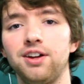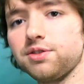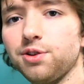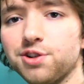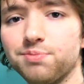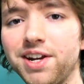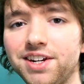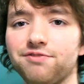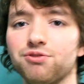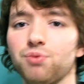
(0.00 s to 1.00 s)
So there's many
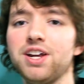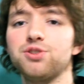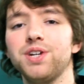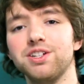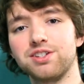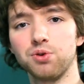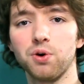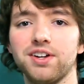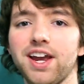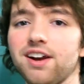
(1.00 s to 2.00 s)
different ways we can
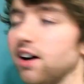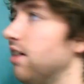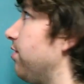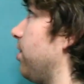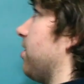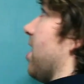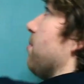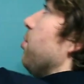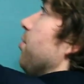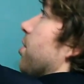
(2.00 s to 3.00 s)
store data. For
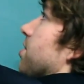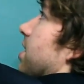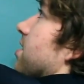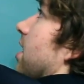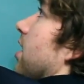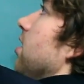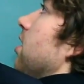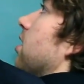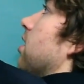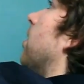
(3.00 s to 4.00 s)
example, there's Excel.